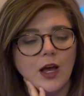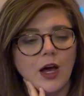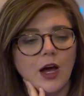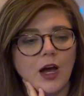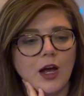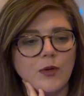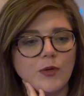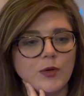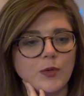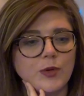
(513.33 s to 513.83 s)

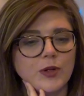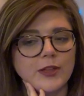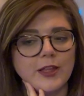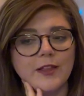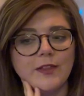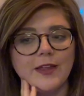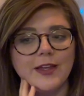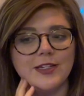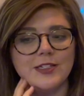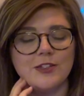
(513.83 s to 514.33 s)
I would really
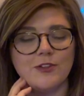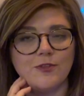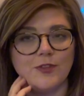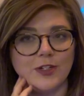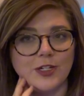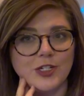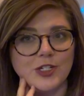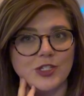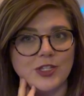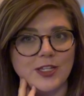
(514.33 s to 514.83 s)
like to
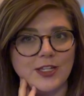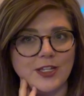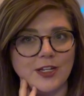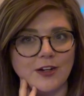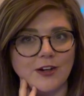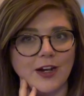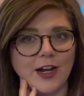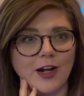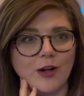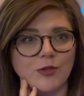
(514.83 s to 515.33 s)
finish the
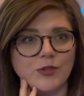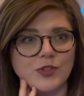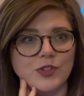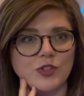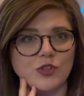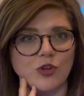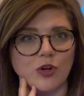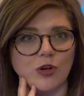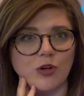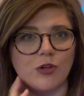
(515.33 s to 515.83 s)
year out
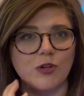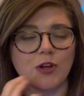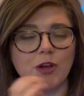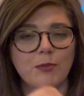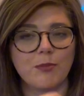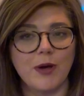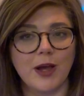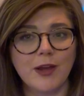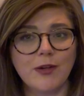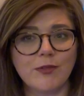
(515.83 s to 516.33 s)
strong.
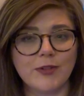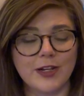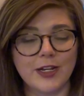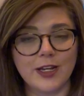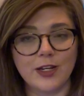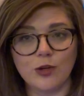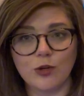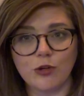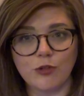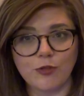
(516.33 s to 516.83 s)
My
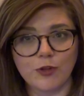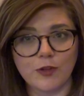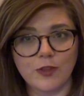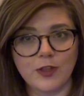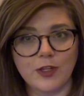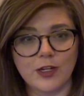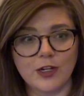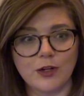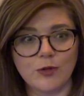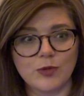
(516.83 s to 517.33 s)
reading goal for the
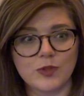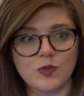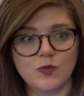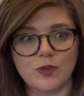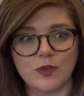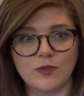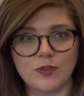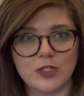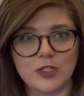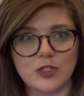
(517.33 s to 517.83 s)
year was
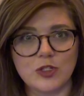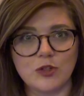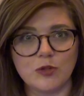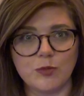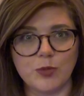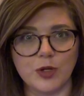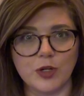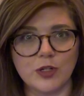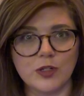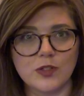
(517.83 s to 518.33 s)
52
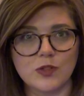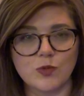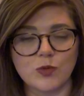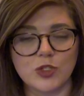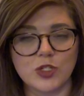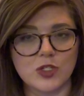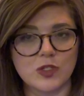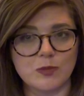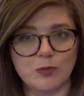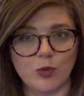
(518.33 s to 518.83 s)
books,
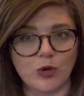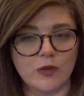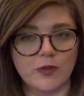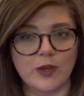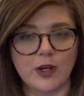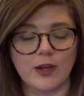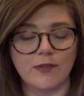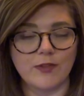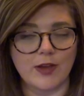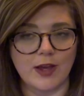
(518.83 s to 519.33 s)
which is more
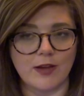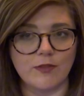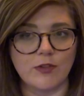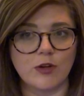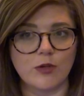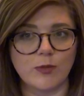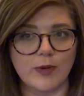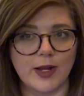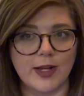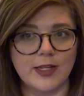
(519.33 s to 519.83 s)
than I've
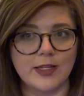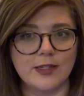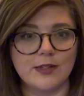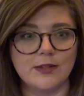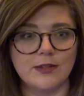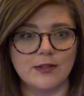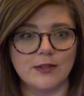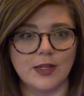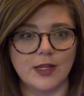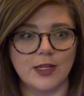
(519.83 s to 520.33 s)
ever read
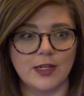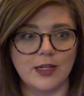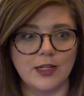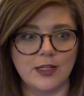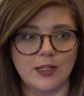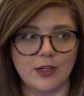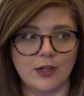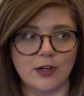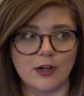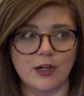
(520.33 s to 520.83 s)
in a
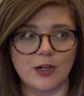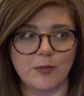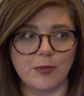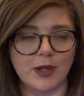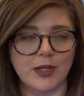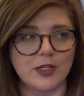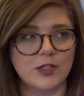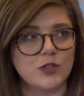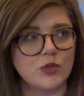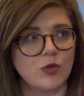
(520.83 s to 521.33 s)
year in my
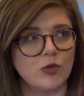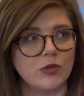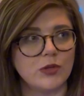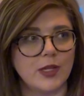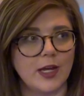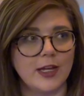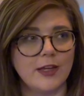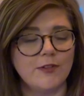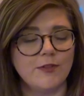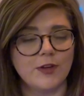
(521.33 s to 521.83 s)
adult
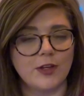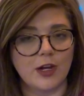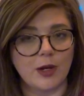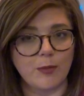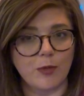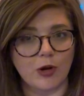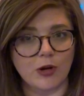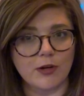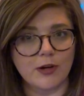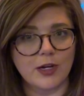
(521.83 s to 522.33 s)
life, and I'm
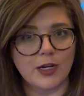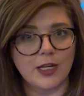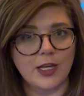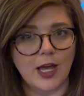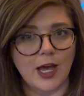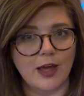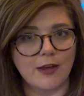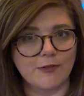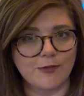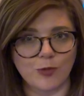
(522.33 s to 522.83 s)
already
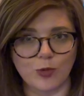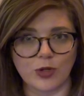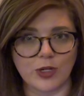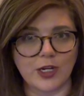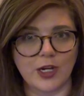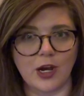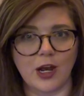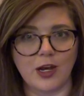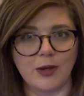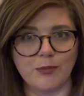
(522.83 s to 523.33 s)
at
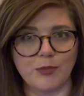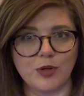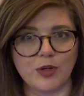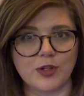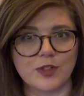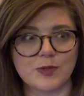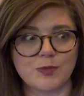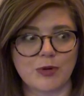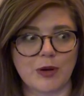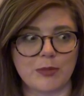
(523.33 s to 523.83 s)
49
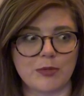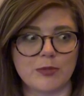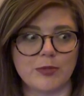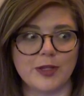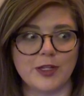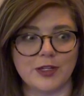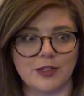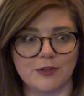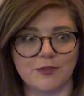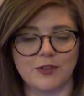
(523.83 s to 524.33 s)
books, probably
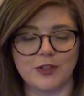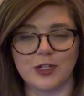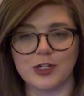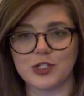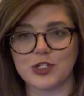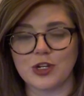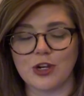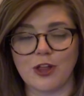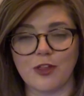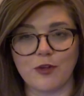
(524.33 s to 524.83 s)
gonna
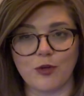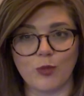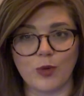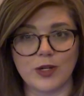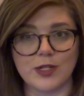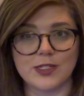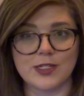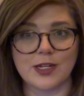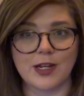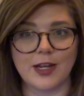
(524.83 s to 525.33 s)
finish another
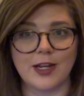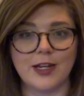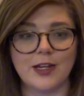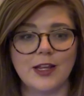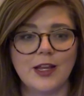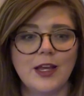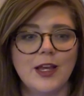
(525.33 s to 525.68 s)
one tonight.